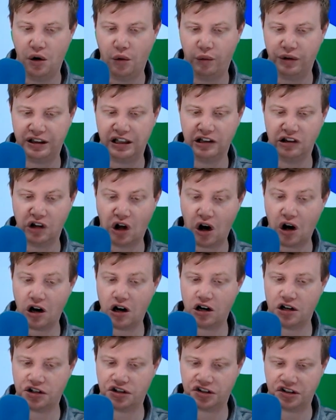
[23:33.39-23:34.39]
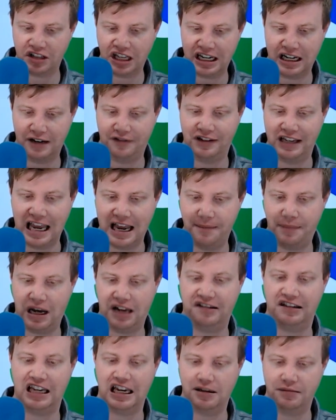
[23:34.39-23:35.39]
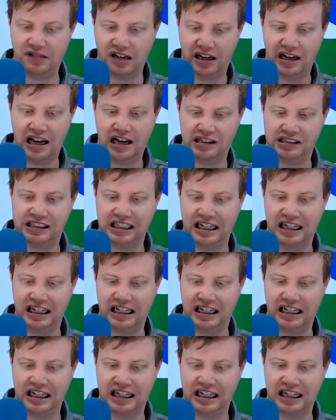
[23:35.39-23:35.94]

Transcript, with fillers: with the large slate of Game Pass games announced,